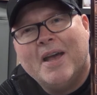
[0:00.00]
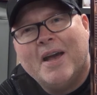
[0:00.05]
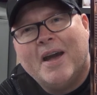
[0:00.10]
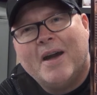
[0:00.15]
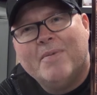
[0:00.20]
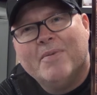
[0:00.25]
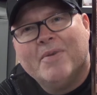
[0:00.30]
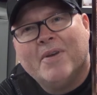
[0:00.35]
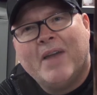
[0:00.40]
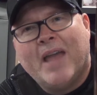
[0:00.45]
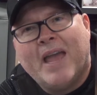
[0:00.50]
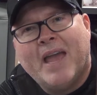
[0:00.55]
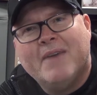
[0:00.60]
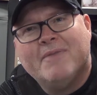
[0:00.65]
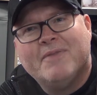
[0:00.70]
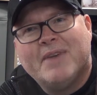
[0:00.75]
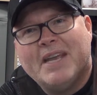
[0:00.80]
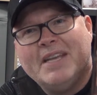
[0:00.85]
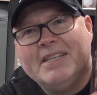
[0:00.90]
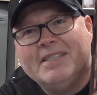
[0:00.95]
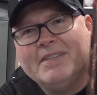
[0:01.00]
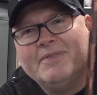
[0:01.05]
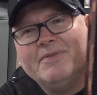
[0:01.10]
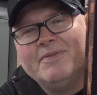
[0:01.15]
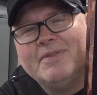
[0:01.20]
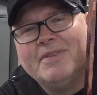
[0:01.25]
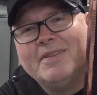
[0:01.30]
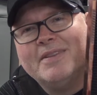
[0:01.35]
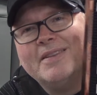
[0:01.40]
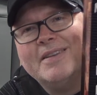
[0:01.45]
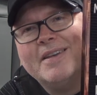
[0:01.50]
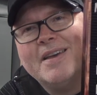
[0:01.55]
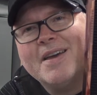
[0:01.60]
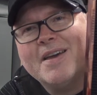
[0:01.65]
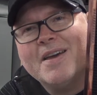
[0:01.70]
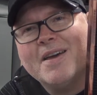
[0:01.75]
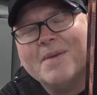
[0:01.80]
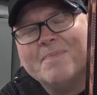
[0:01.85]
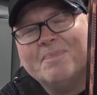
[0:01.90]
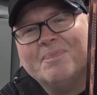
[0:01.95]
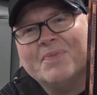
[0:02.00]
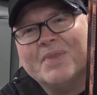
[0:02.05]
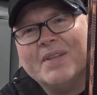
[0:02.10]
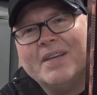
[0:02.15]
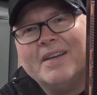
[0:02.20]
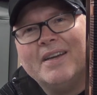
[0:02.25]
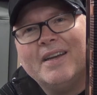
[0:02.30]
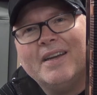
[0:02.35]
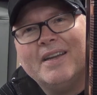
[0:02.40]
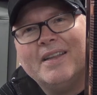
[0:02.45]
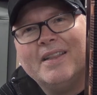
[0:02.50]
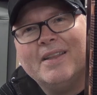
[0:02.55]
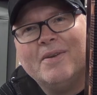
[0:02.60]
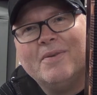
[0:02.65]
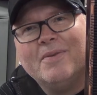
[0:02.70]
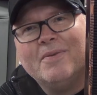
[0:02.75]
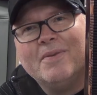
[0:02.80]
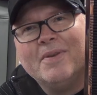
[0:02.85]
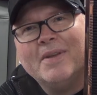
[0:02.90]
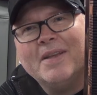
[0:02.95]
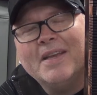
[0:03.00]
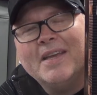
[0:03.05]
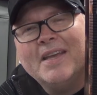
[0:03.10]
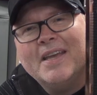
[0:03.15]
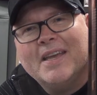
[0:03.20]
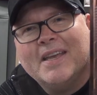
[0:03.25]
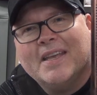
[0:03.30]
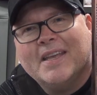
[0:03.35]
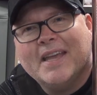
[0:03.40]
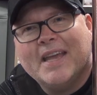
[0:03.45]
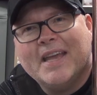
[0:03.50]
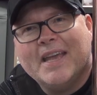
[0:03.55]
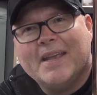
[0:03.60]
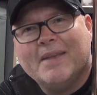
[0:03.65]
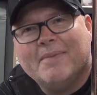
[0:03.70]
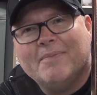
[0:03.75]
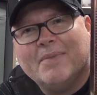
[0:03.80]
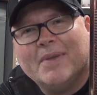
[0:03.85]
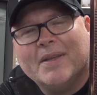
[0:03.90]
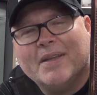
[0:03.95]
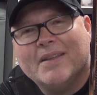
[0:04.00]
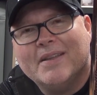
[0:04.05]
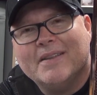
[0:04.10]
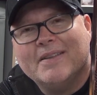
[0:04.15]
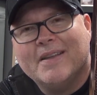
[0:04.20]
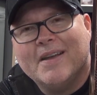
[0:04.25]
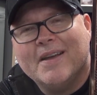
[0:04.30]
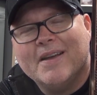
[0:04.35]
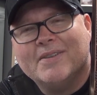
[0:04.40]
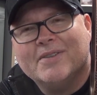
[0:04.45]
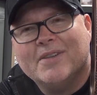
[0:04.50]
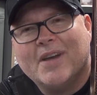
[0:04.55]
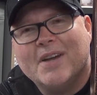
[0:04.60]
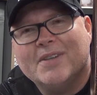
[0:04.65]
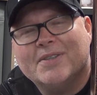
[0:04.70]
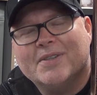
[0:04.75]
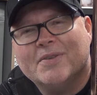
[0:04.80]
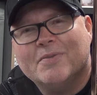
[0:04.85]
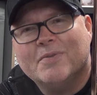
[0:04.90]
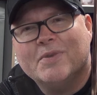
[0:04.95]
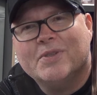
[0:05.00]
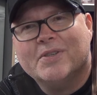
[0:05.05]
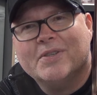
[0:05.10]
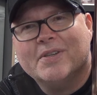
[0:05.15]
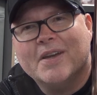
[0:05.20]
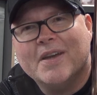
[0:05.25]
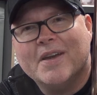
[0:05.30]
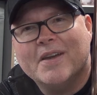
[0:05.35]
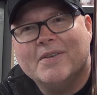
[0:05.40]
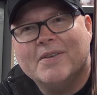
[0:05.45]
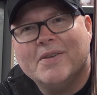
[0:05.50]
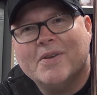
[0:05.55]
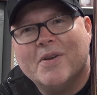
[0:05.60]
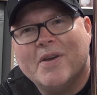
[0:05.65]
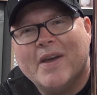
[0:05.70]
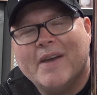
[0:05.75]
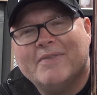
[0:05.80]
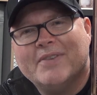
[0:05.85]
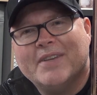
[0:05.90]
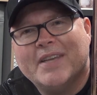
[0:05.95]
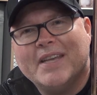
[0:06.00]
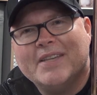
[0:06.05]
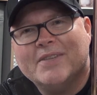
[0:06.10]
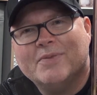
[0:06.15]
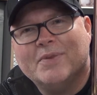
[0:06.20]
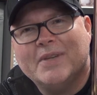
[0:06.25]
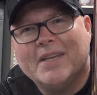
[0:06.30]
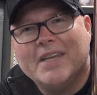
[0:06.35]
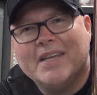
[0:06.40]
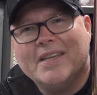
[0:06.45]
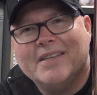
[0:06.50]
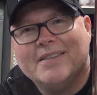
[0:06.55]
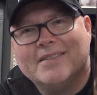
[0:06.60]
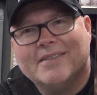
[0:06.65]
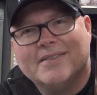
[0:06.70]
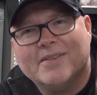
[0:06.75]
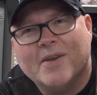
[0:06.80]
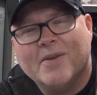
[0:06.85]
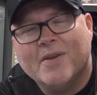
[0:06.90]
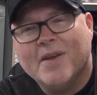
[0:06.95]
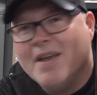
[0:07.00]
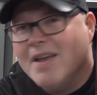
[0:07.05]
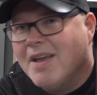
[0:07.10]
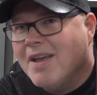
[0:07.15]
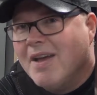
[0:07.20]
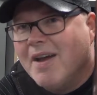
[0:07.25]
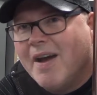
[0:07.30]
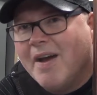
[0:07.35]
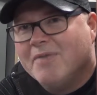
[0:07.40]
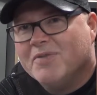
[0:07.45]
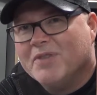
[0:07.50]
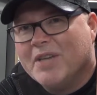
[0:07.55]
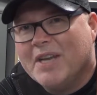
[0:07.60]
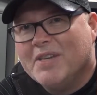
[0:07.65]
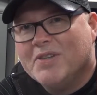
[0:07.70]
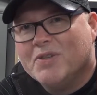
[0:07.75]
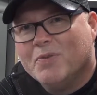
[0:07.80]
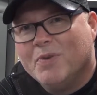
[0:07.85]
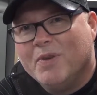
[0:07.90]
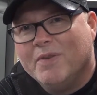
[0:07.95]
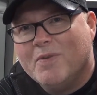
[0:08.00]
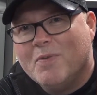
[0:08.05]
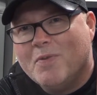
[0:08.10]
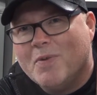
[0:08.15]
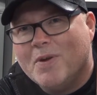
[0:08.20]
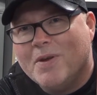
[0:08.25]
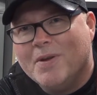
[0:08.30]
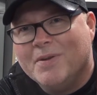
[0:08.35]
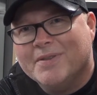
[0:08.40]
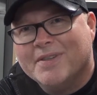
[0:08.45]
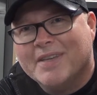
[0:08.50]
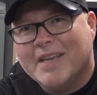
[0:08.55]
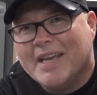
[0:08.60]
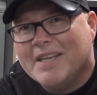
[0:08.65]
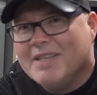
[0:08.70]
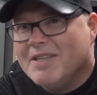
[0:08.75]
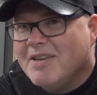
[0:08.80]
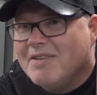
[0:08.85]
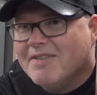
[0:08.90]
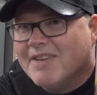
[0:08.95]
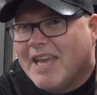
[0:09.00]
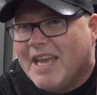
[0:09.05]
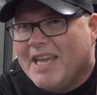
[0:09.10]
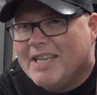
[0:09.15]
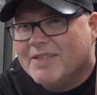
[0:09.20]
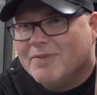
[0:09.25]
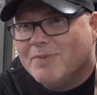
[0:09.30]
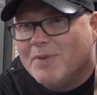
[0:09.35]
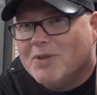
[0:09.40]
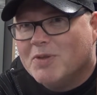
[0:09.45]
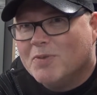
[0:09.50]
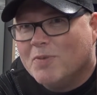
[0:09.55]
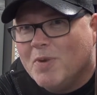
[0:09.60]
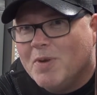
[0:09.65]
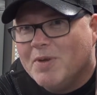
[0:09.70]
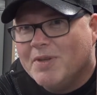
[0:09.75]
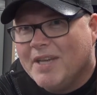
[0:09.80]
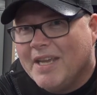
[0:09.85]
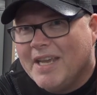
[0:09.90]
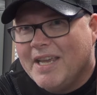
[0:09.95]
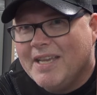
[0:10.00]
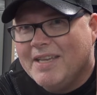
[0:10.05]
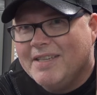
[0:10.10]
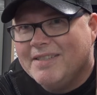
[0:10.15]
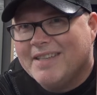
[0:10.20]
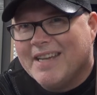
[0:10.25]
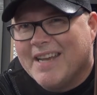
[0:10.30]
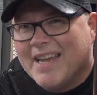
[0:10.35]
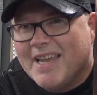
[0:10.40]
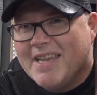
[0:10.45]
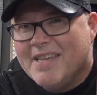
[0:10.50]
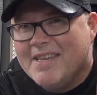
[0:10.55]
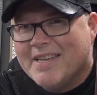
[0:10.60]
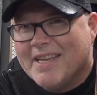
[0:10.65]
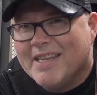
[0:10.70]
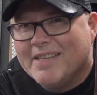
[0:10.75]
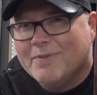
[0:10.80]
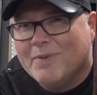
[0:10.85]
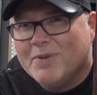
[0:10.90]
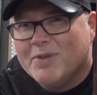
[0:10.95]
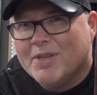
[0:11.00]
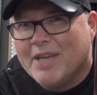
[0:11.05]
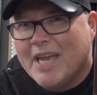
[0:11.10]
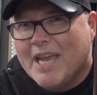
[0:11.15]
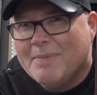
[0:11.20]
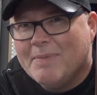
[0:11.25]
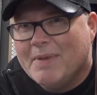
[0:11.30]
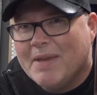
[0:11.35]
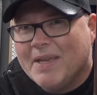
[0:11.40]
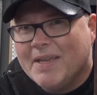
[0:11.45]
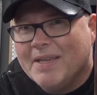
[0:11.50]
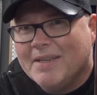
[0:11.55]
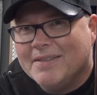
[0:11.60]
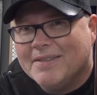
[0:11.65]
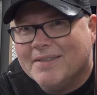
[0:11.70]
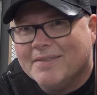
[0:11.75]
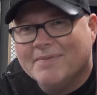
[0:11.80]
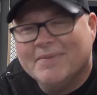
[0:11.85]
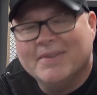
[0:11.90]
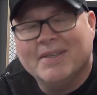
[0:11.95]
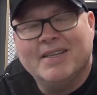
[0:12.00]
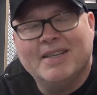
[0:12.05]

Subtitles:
I'm going to have a different a little game title, which you gotta have to guess what it is. So I've changed one of the words. Can you guess which word it is, and can you guess which game it is?